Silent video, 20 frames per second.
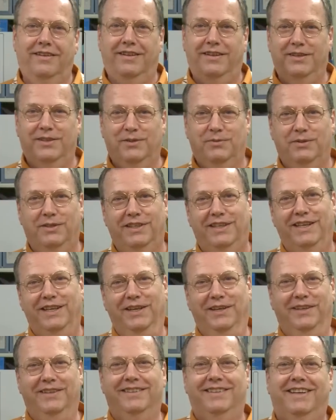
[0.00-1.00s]
This one
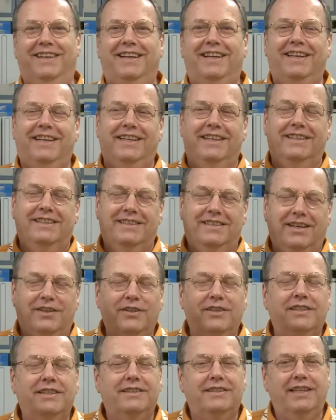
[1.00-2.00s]
here,
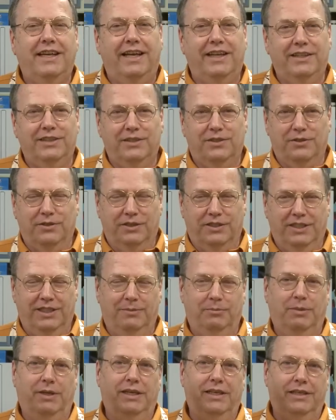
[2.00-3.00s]
Southern Italian
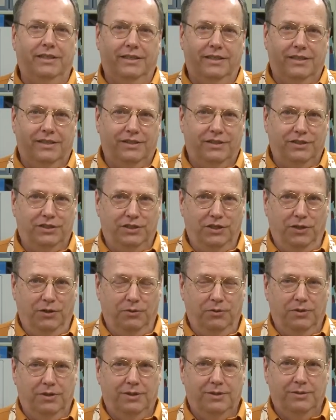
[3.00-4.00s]
Cooking by
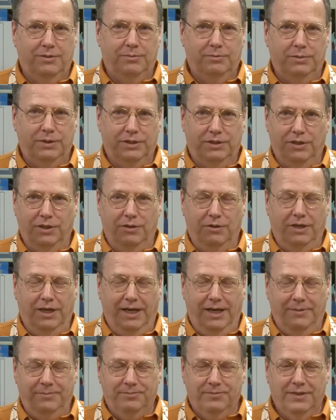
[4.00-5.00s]
Joe
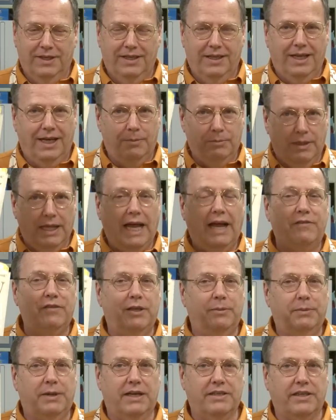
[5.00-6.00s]
Batoha. I'm
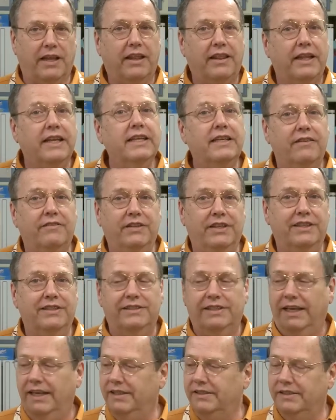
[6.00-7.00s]
laughing because I think of
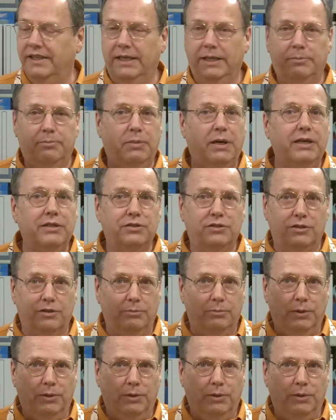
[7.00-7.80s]
this as a puzzle